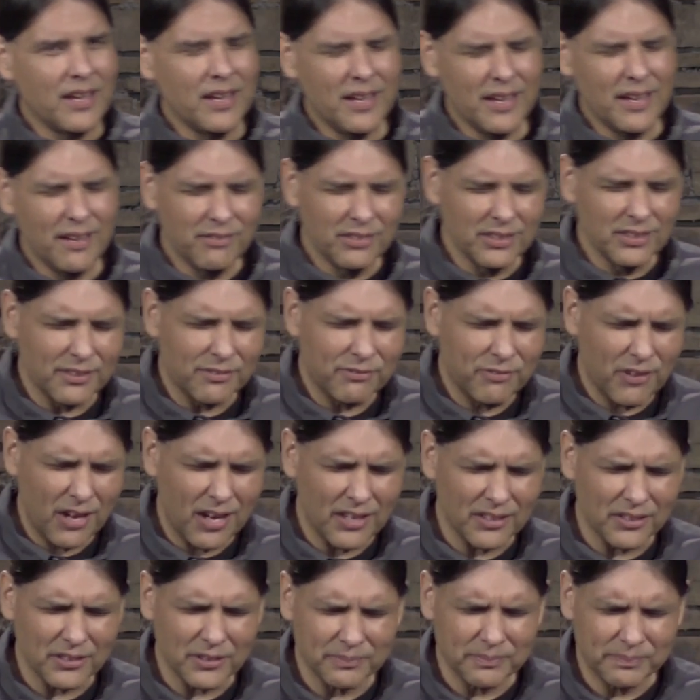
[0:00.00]
Heavenly
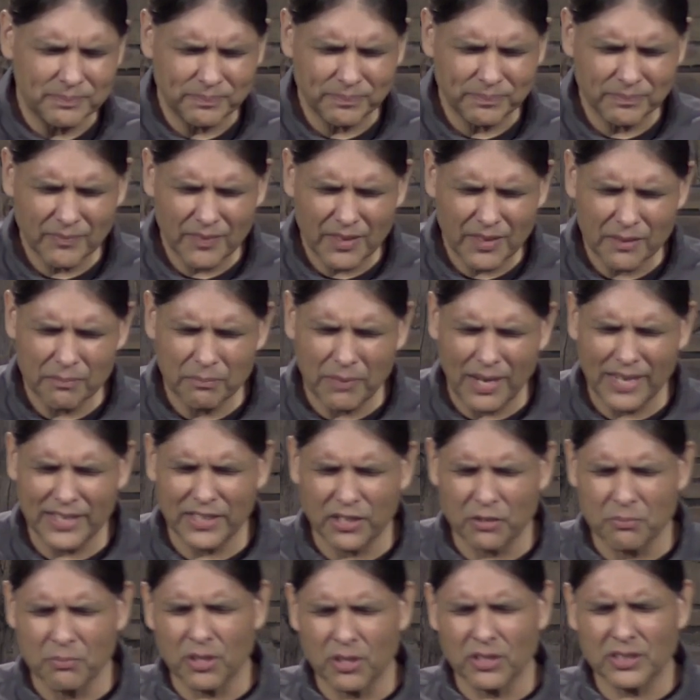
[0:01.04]
Father, by
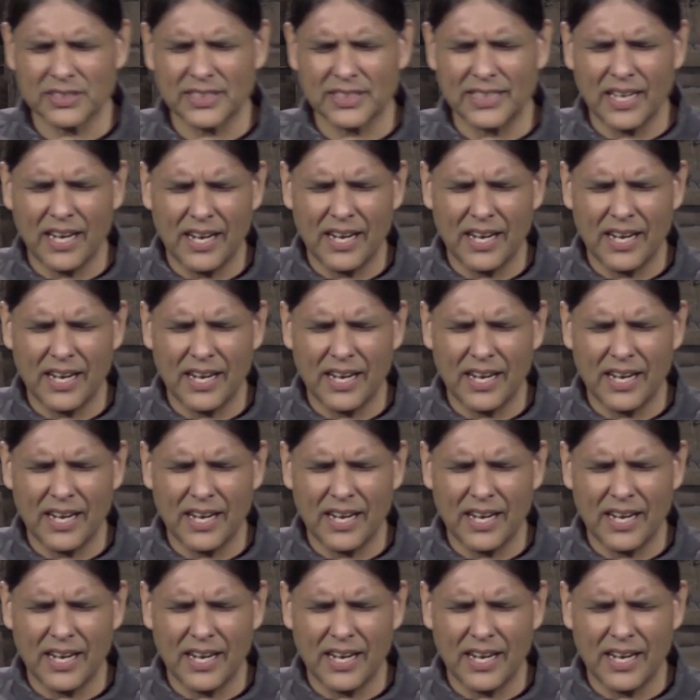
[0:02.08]
your mercy,